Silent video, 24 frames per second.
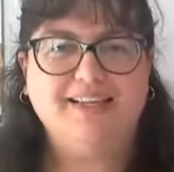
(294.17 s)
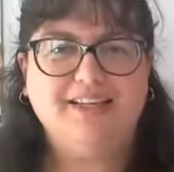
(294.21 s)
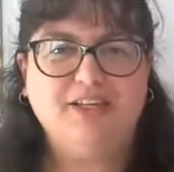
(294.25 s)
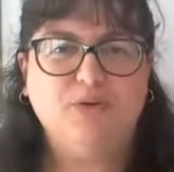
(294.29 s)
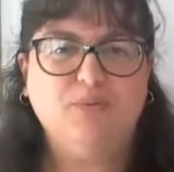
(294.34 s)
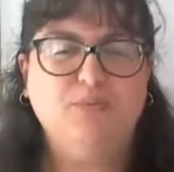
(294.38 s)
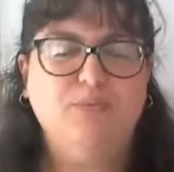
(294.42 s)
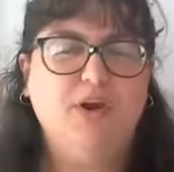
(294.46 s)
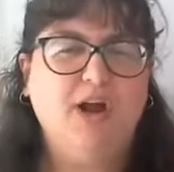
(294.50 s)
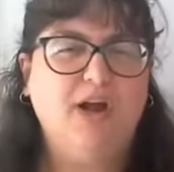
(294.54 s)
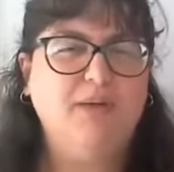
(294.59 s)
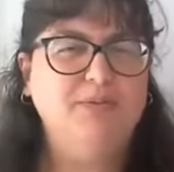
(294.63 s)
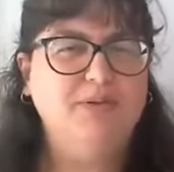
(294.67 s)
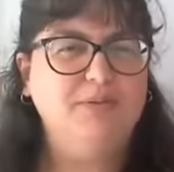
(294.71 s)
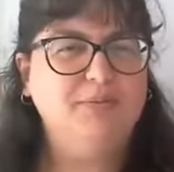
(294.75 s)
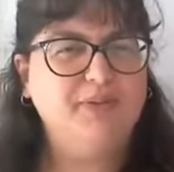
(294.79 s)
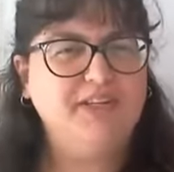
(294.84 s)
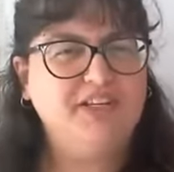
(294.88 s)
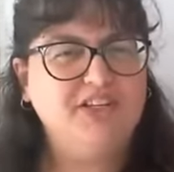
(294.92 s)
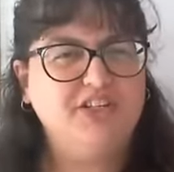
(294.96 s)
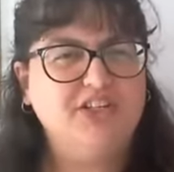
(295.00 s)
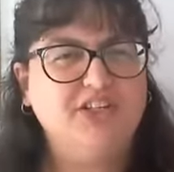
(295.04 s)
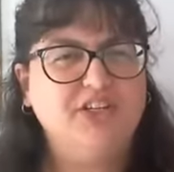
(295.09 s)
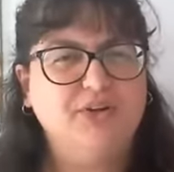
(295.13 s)
You'd
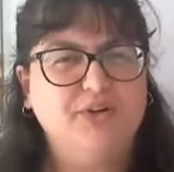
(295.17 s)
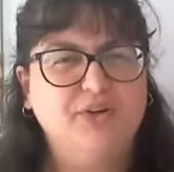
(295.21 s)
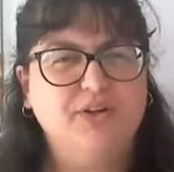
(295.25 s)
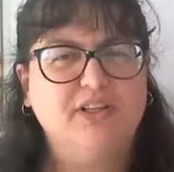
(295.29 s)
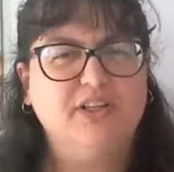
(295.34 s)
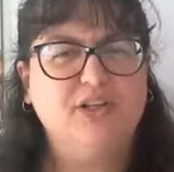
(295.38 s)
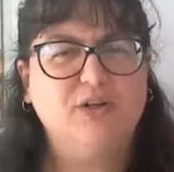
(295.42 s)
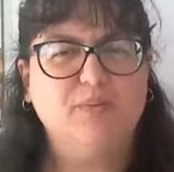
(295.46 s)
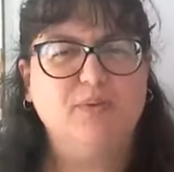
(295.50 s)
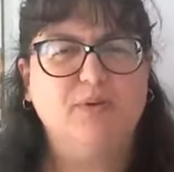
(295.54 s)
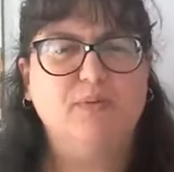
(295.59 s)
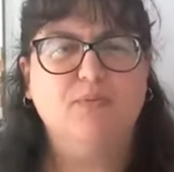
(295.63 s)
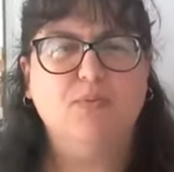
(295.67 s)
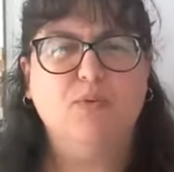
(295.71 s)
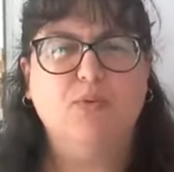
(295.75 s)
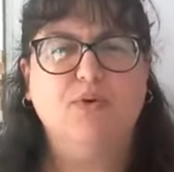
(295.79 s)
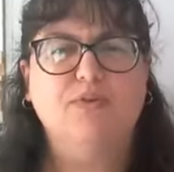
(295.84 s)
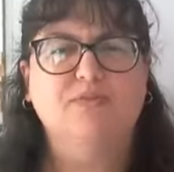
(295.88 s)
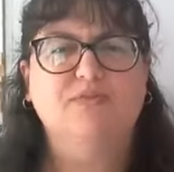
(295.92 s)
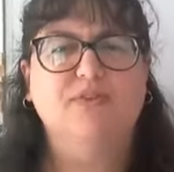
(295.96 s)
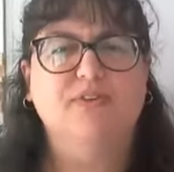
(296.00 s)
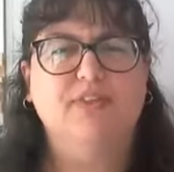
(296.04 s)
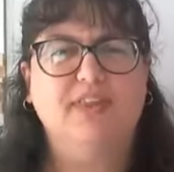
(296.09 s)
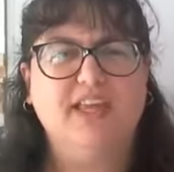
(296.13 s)
probably cheer a little bit
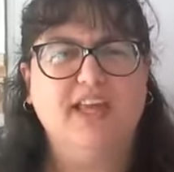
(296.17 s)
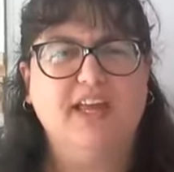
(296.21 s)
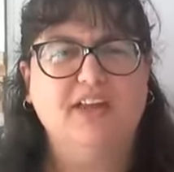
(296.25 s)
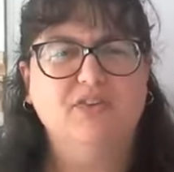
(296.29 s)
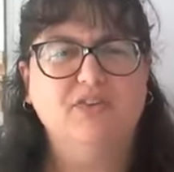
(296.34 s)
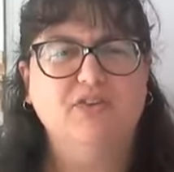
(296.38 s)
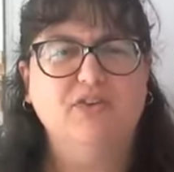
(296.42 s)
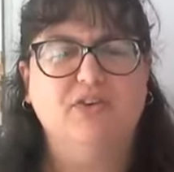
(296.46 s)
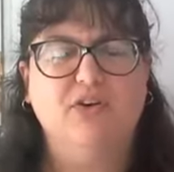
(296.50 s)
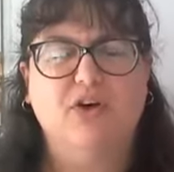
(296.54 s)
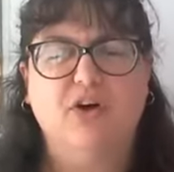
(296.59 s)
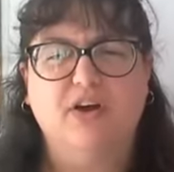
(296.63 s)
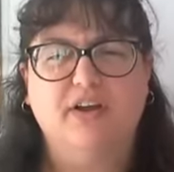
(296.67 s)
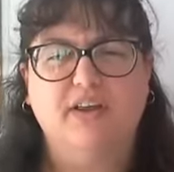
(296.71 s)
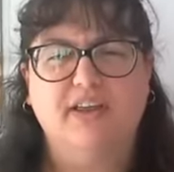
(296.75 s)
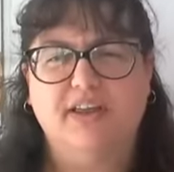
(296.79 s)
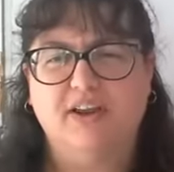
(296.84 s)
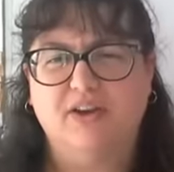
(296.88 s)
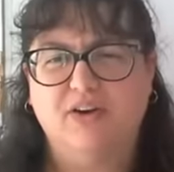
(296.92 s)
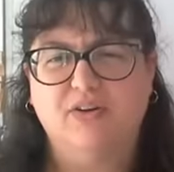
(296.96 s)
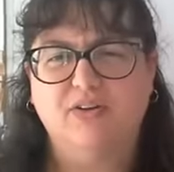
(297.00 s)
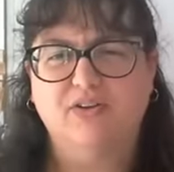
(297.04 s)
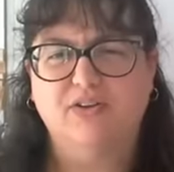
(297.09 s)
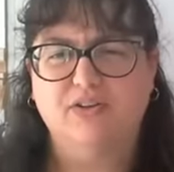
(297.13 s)
more for the underdog
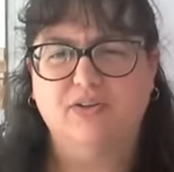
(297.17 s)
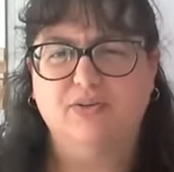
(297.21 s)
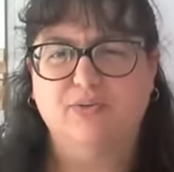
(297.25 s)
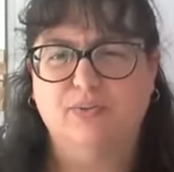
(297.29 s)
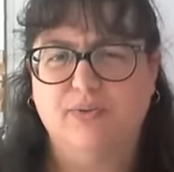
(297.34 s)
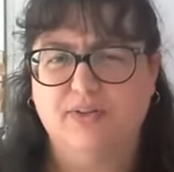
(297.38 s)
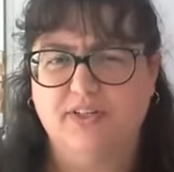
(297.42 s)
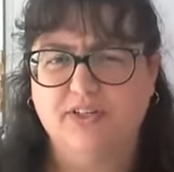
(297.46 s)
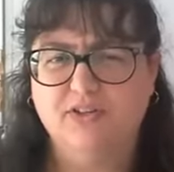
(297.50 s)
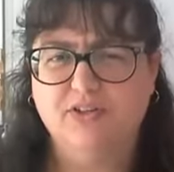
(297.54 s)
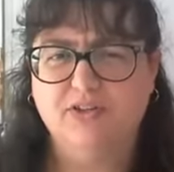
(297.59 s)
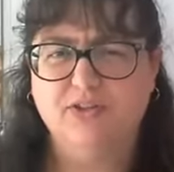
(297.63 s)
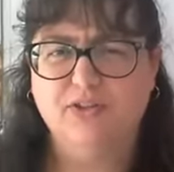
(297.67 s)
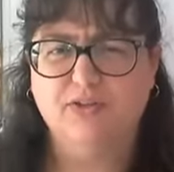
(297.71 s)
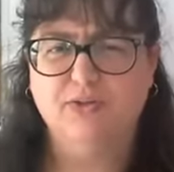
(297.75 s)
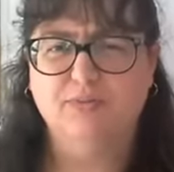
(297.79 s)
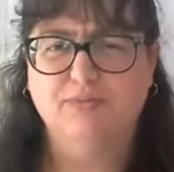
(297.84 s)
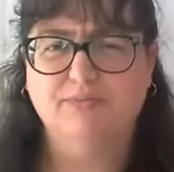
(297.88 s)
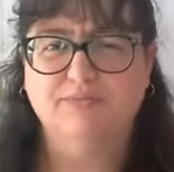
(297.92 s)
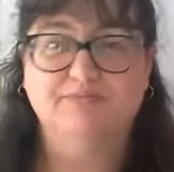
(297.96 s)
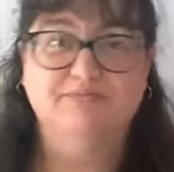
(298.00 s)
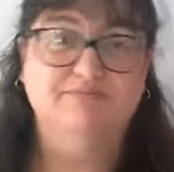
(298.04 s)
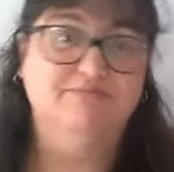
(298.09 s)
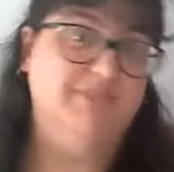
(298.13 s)
character, wouldn't
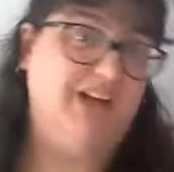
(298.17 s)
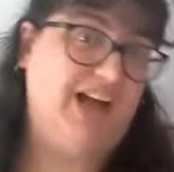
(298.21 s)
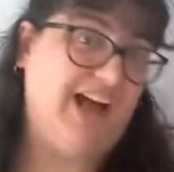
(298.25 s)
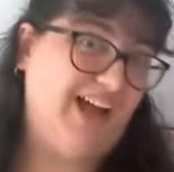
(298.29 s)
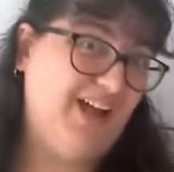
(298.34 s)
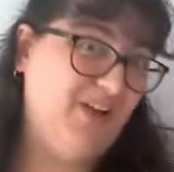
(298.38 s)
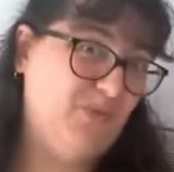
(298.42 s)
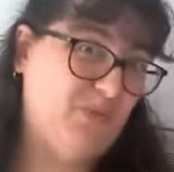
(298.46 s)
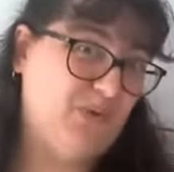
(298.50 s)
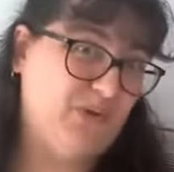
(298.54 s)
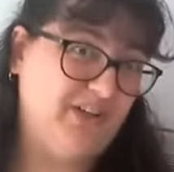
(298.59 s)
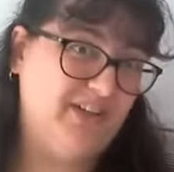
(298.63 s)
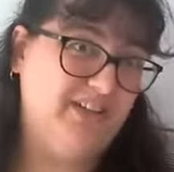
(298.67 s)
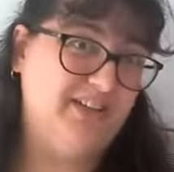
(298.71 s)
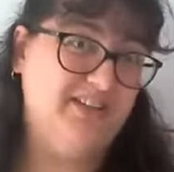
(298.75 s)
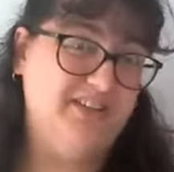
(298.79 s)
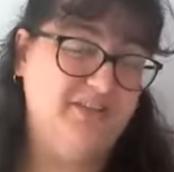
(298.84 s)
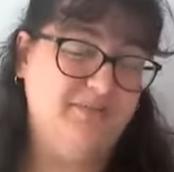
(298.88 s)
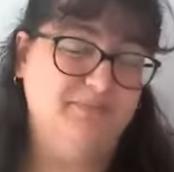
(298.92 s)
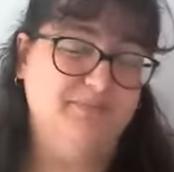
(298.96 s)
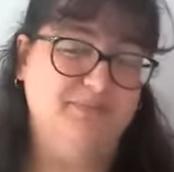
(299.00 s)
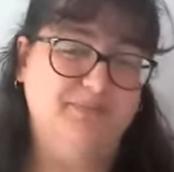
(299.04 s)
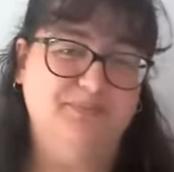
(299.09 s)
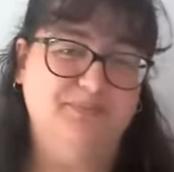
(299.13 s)
you? I would.